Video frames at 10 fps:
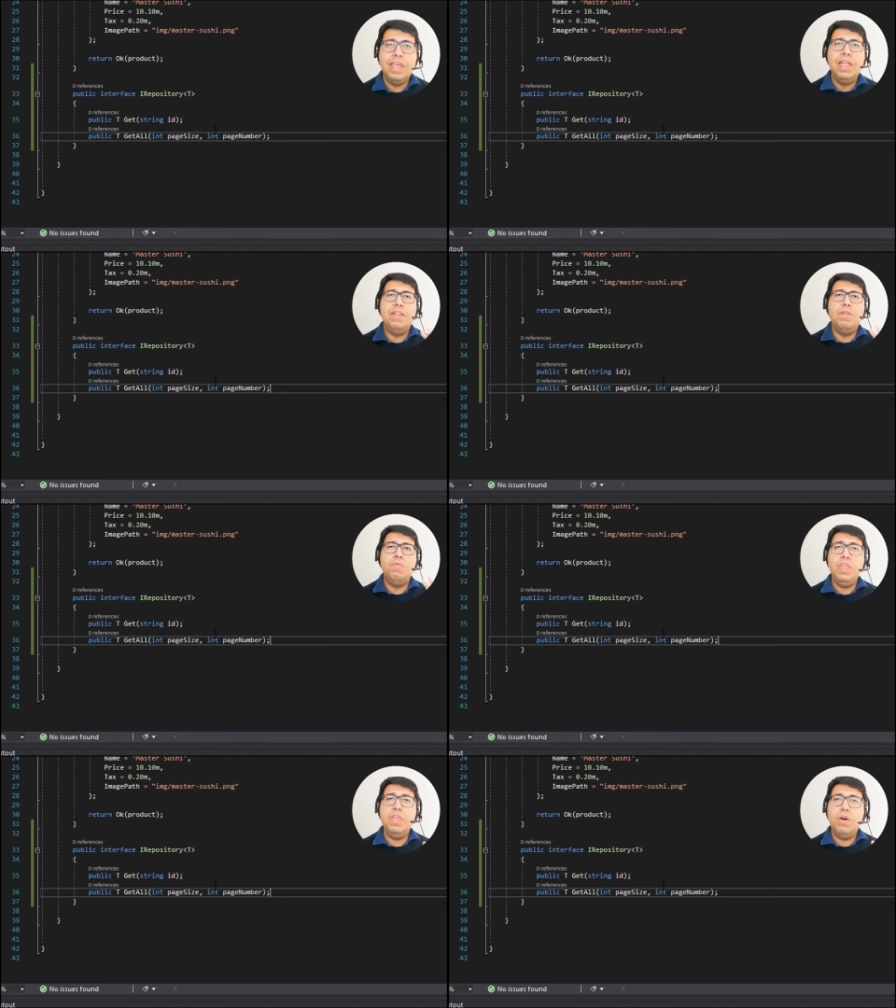
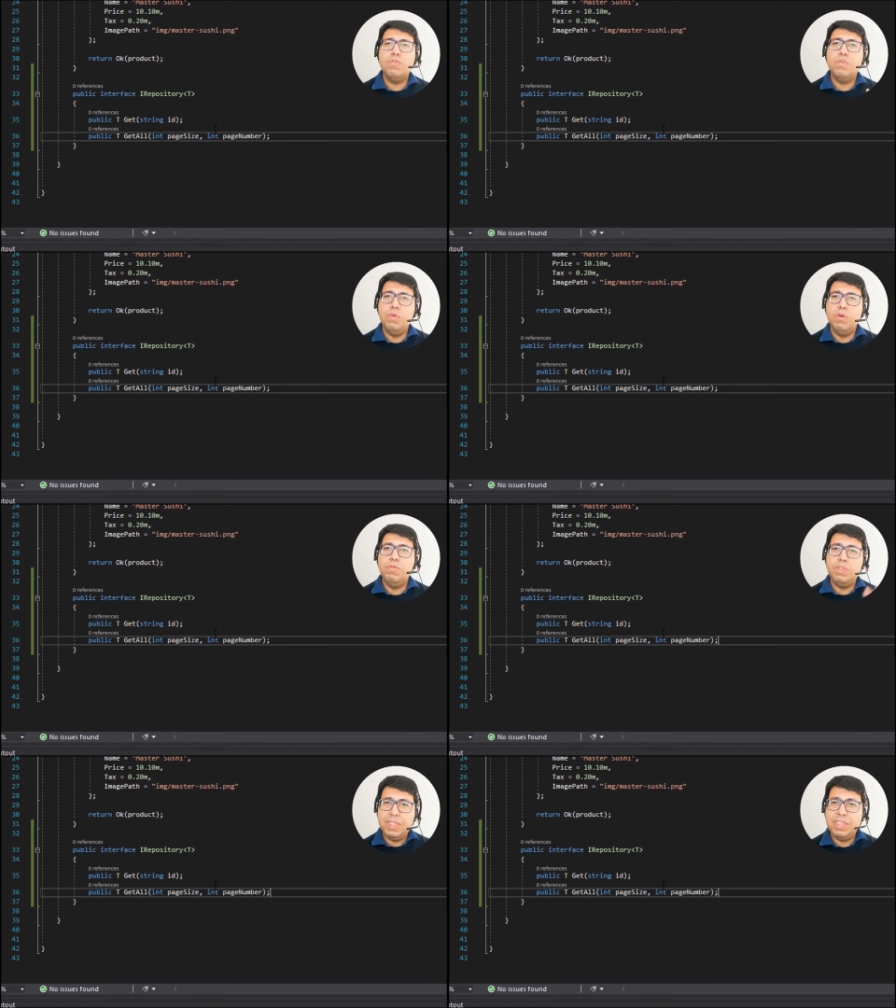we also will
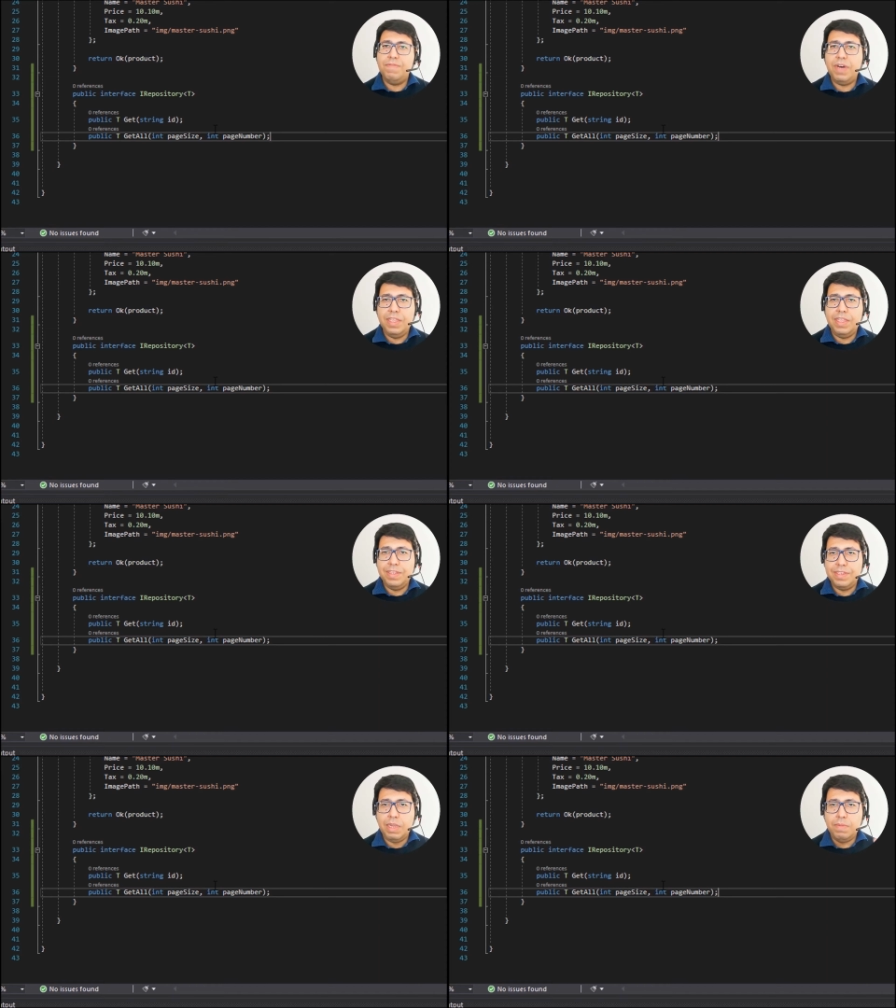specify this
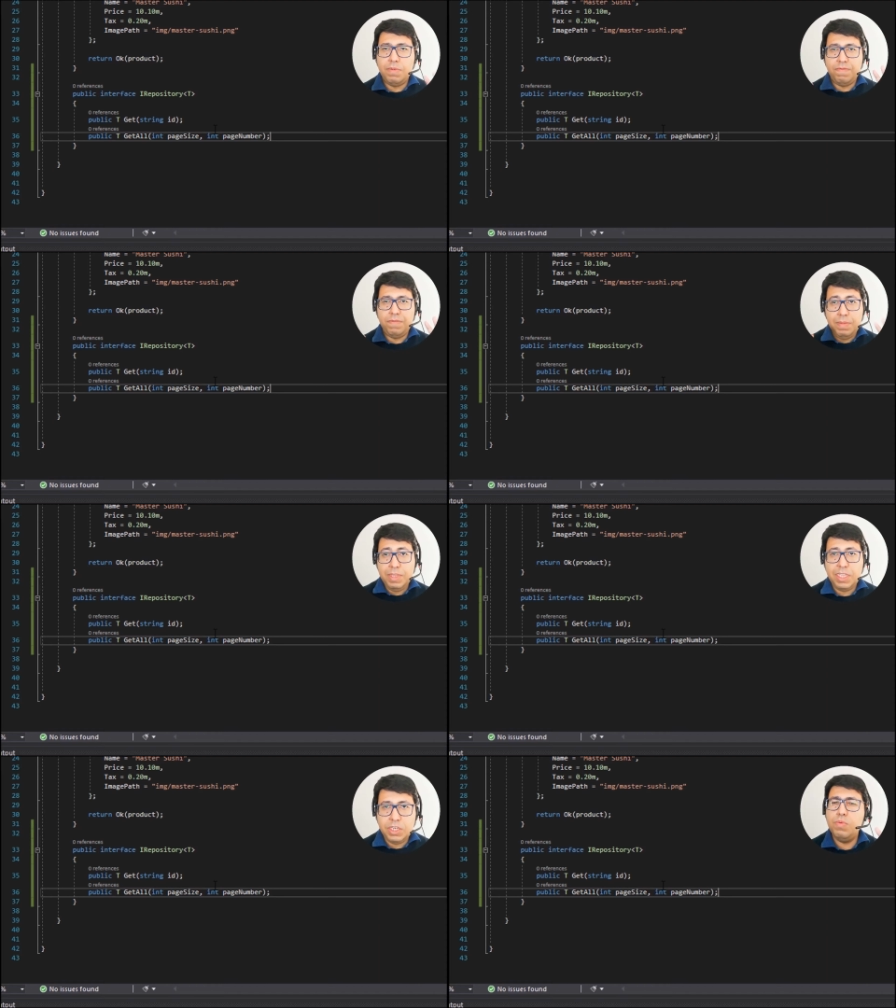type of
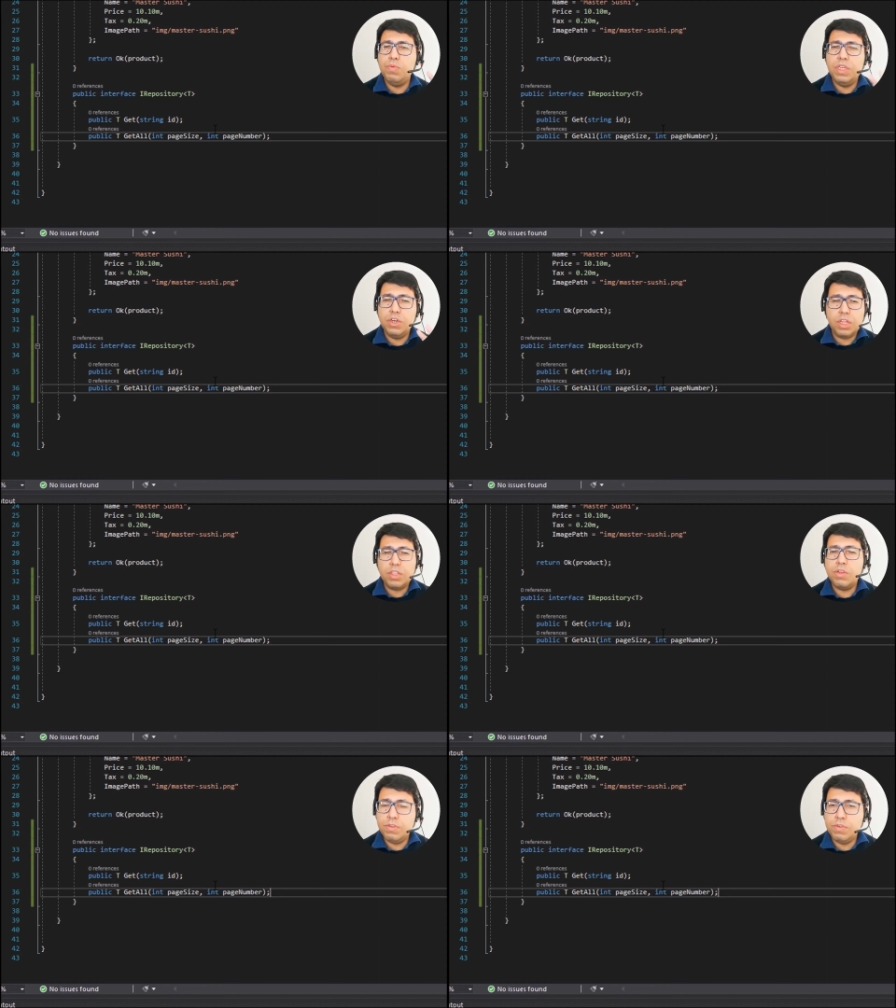limitation. We are not
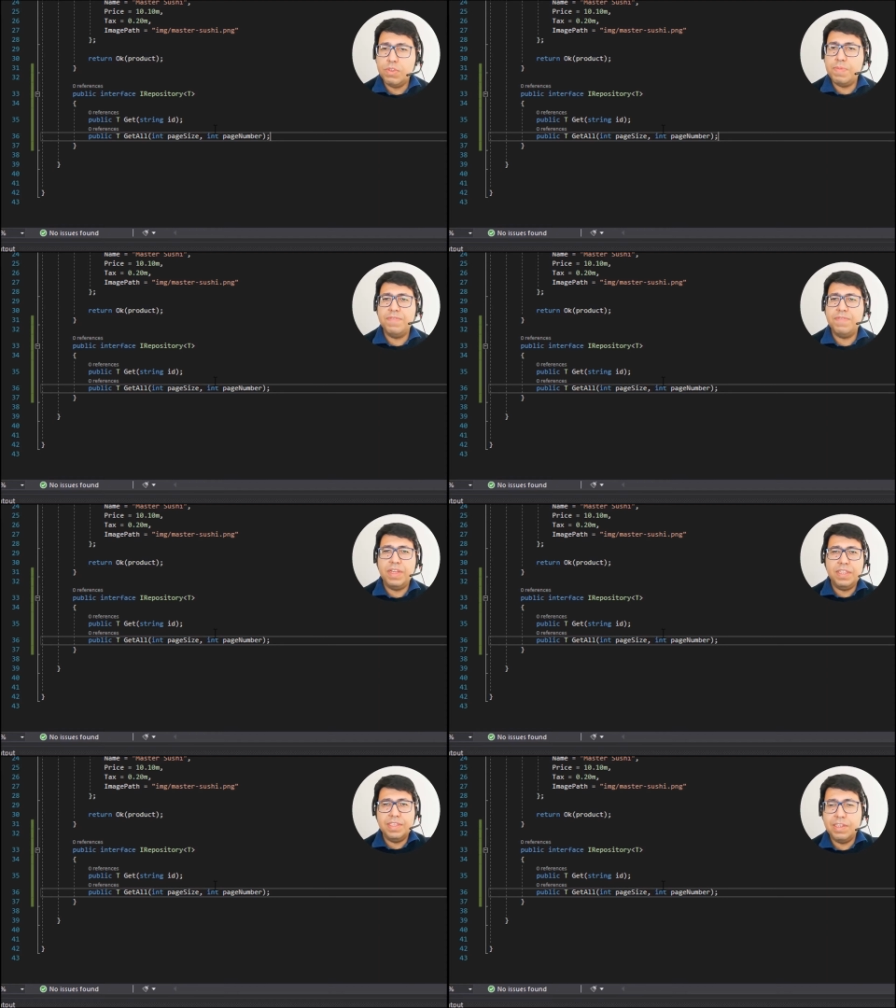going to specify
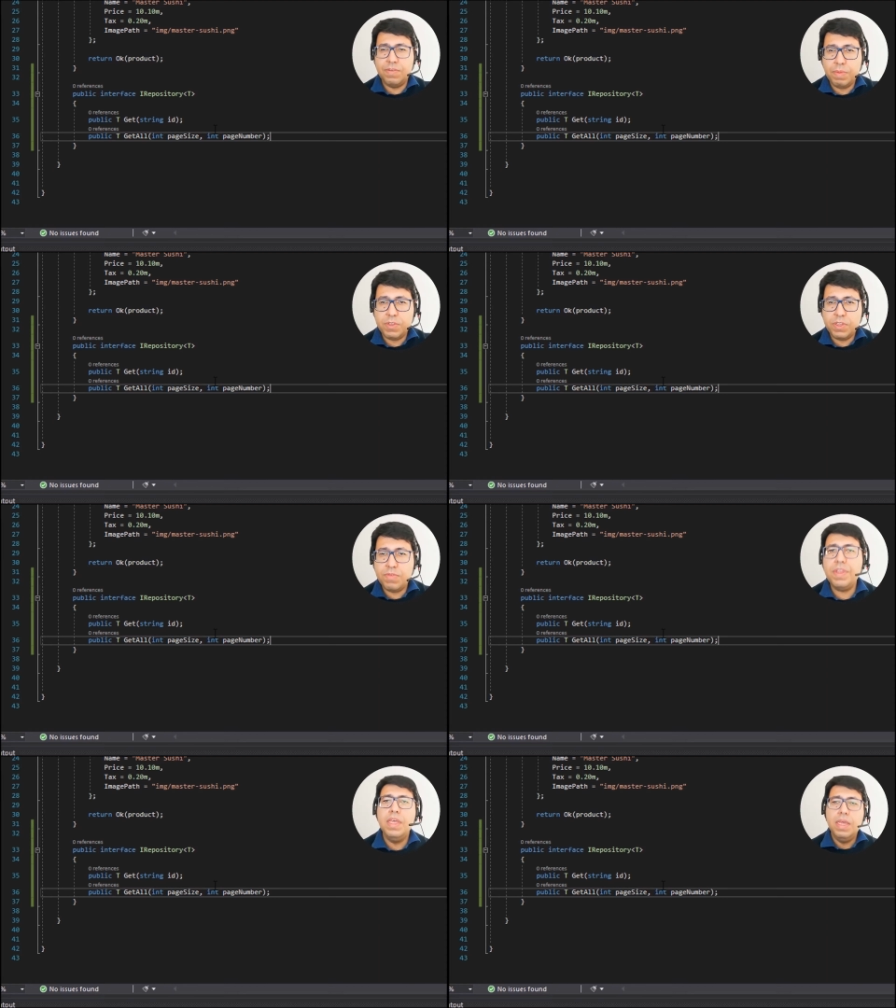this in the
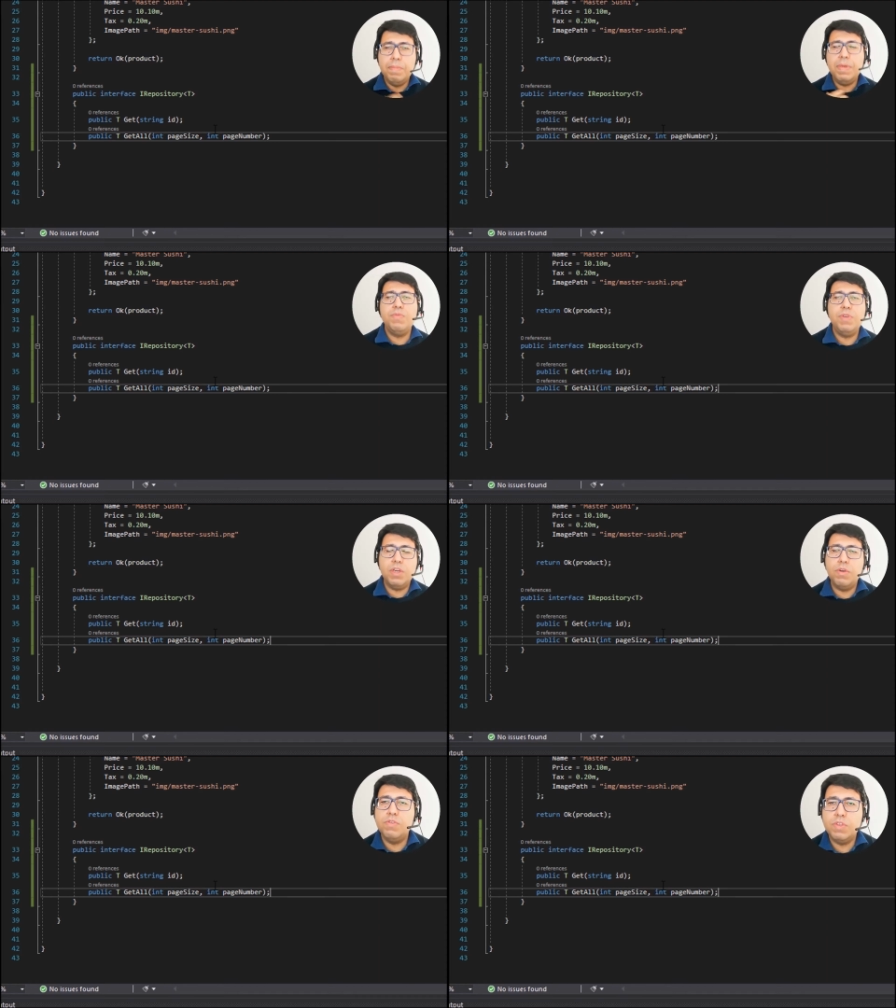repository, but we are
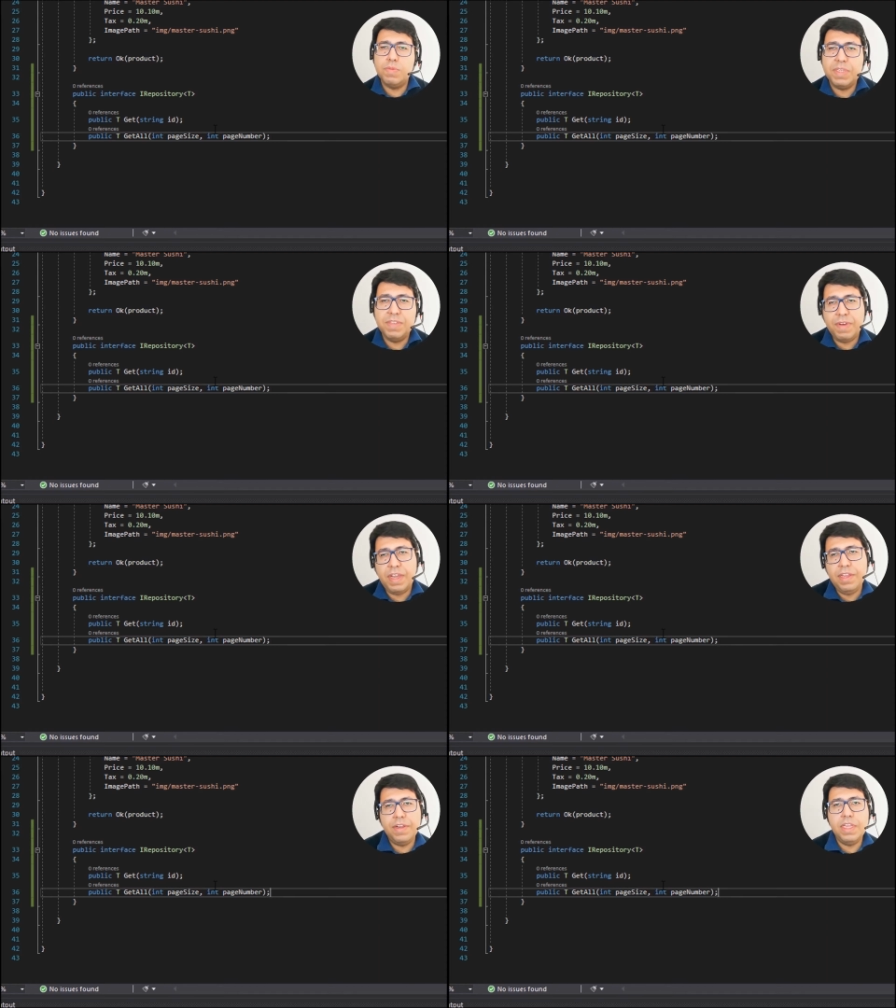going to specify
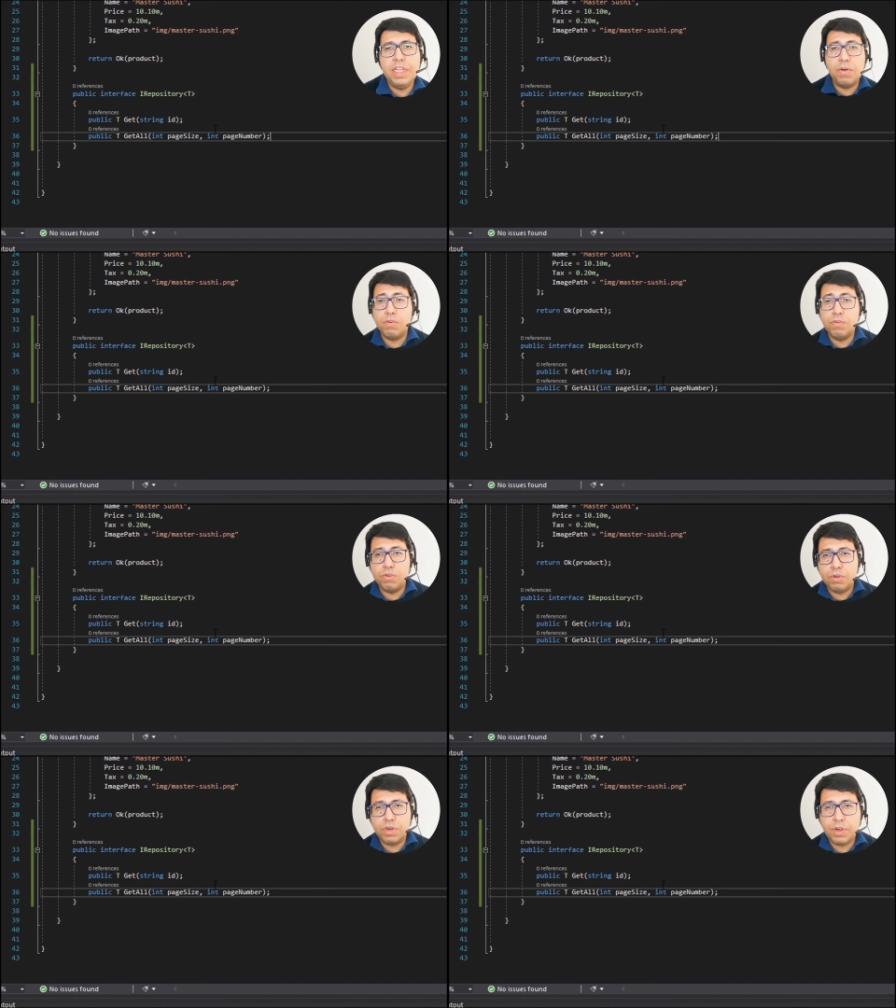later in our
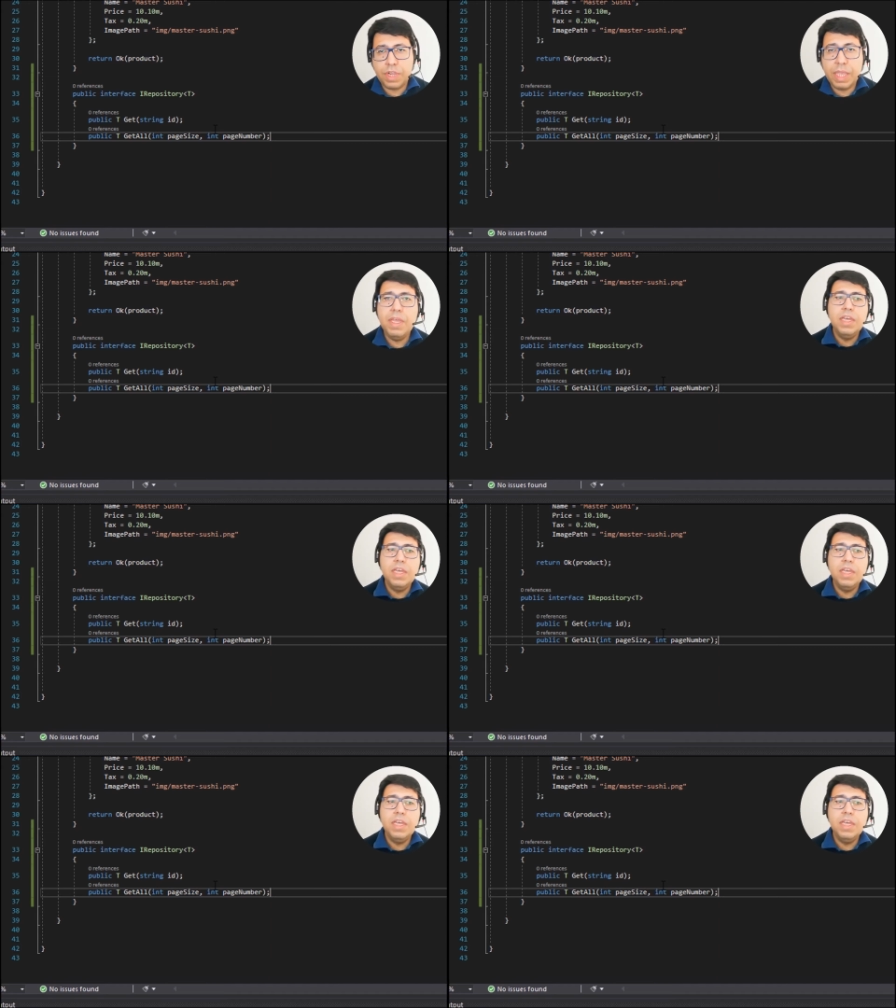controller, okay?